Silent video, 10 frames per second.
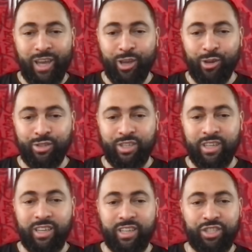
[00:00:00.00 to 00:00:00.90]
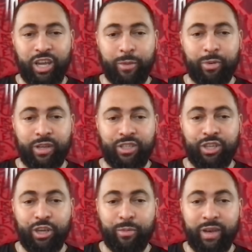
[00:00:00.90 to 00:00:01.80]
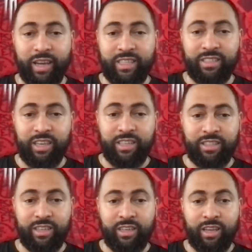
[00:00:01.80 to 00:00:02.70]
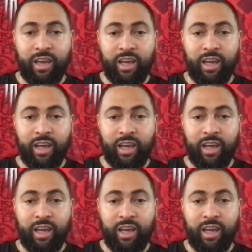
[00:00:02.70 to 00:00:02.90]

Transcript: Houston championship next season.